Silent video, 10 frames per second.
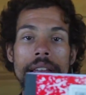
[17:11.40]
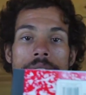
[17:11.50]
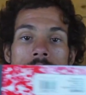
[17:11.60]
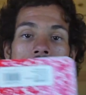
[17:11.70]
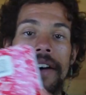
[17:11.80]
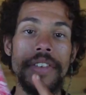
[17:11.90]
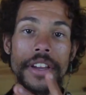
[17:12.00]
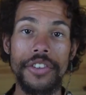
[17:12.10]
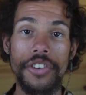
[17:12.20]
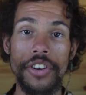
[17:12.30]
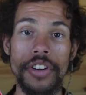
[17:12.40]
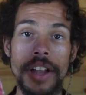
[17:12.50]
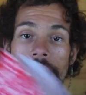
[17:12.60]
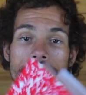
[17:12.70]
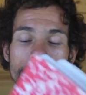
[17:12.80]
and having a journal,
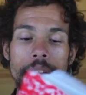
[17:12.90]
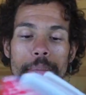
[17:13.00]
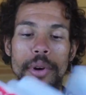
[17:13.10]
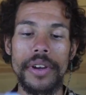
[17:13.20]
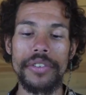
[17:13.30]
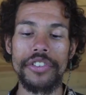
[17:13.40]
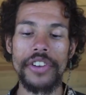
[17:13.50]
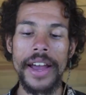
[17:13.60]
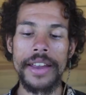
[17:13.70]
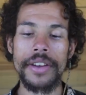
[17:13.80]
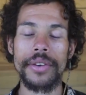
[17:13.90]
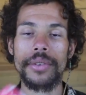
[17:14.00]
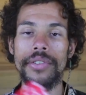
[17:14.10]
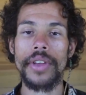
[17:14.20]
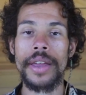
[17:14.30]
having a book of
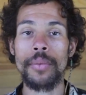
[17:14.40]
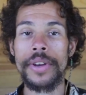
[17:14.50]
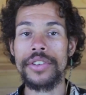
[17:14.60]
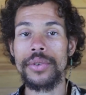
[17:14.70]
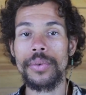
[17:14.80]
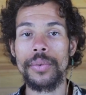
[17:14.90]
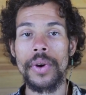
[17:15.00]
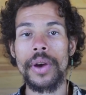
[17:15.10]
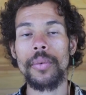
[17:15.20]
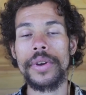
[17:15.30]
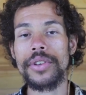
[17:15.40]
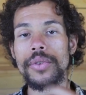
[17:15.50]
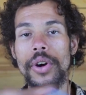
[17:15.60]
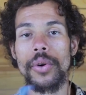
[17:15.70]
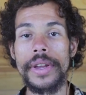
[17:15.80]
shadows. And when you when you
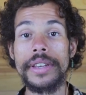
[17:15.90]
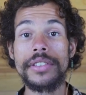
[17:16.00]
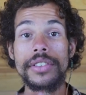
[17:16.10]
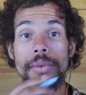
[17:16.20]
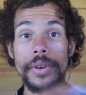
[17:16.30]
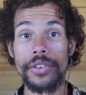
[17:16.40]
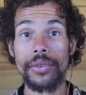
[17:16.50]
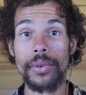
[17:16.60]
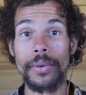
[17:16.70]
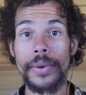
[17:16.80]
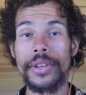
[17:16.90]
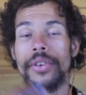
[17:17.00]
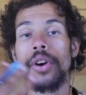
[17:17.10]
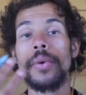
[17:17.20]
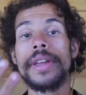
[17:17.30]
go into ritual, when you
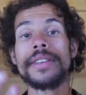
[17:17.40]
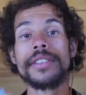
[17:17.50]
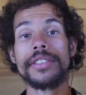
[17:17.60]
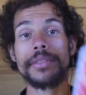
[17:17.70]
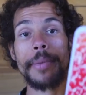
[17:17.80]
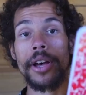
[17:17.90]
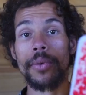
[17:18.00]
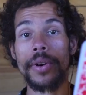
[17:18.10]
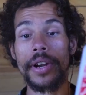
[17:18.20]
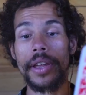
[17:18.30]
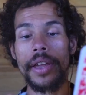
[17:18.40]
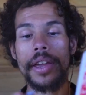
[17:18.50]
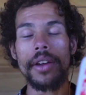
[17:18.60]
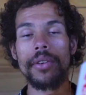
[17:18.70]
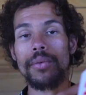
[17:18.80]
go into spell work,
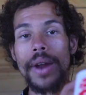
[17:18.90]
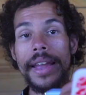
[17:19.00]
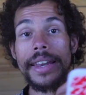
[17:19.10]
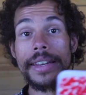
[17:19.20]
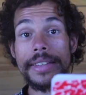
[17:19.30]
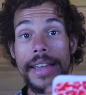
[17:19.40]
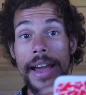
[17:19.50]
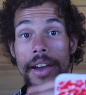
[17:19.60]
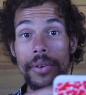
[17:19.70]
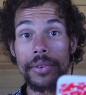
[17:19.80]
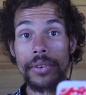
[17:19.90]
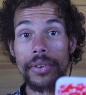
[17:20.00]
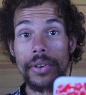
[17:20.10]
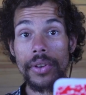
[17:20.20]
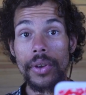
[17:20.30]
writing down
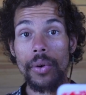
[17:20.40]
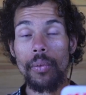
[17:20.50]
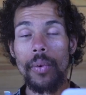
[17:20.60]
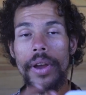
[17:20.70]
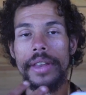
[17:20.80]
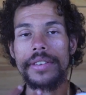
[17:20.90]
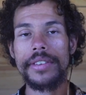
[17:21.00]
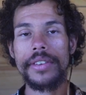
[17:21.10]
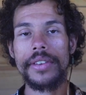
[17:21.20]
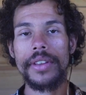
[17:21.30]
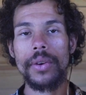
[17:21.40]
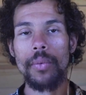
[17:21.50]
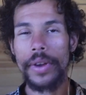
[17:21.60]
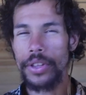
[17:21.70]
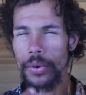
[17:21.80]
what
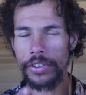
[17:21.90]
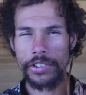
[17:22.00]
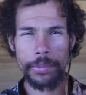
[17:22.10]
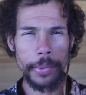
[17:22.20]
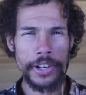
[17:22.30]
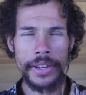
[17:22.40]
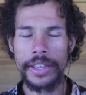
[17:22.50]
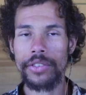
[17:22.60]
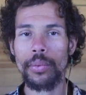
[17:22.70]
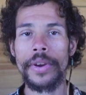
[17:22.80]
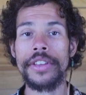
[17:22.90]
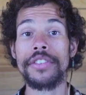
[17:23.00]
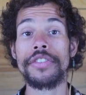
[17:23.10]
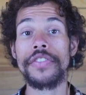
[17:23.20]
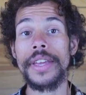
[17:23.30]
what you experience, what
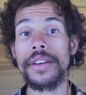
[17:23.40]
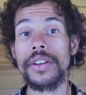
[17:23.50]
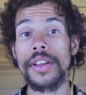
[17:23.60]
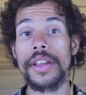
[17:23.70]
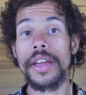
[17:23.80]
you feel.